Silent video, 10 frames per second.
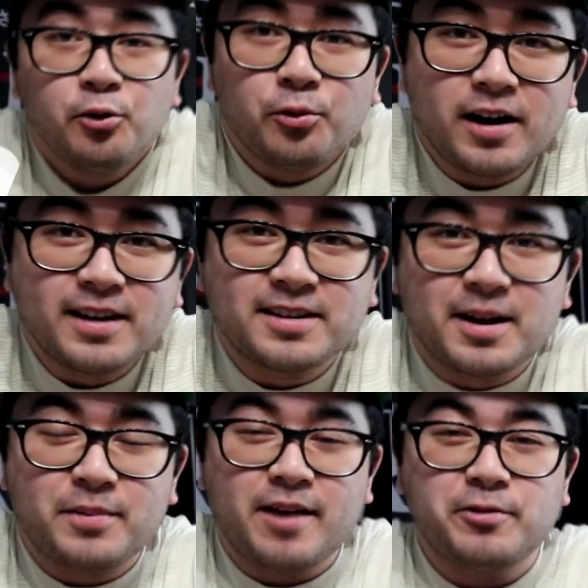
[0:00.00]
What is
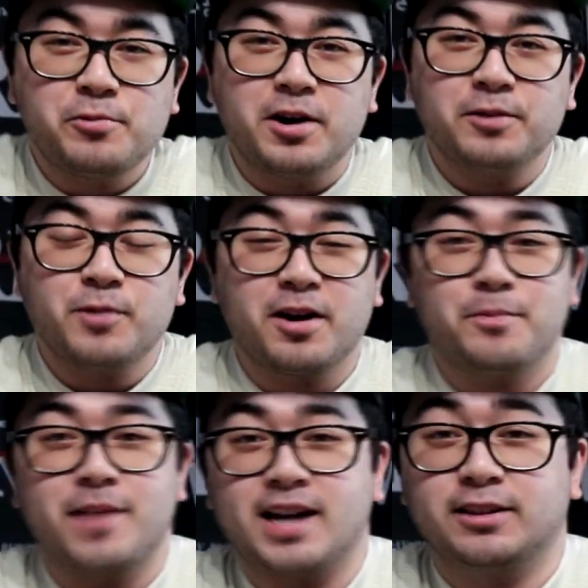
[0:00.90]
up everyone?
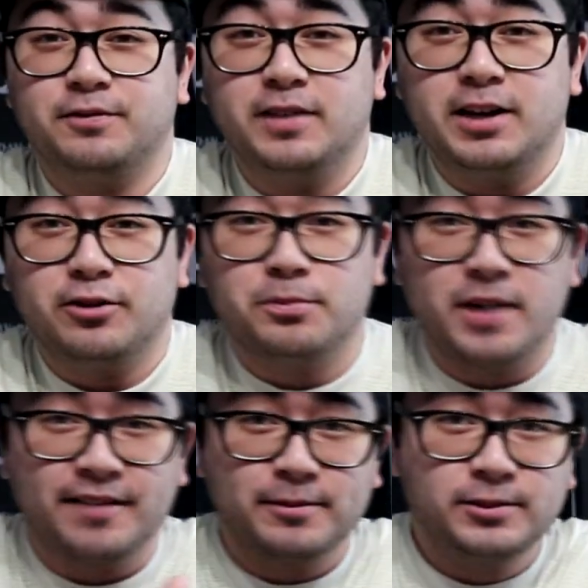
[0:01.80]
Welcome back to the videos.
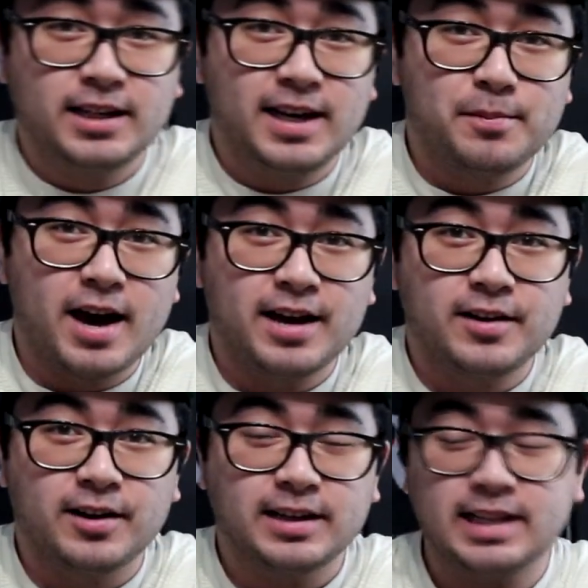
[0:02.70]
Mike from JDM Icon